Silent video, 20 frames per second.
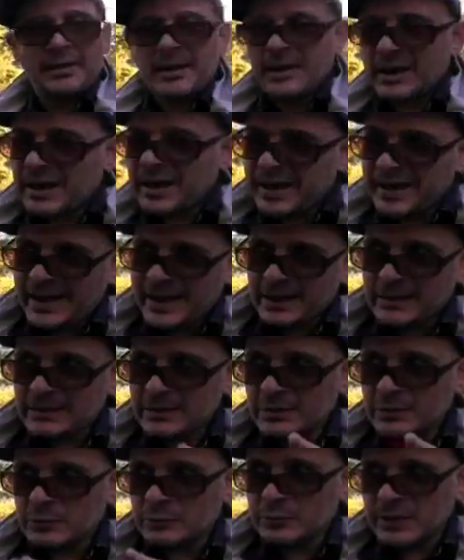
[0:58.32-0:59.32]
and then I add a
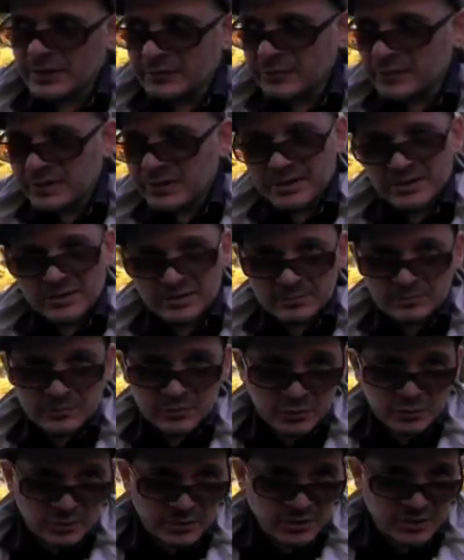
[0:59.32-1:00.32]
little Rickfordism
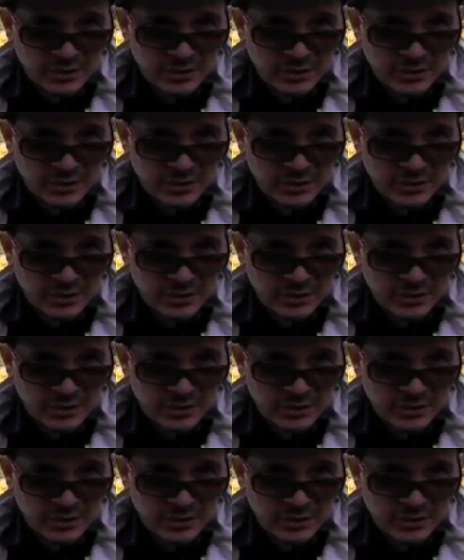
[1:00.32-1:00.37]
to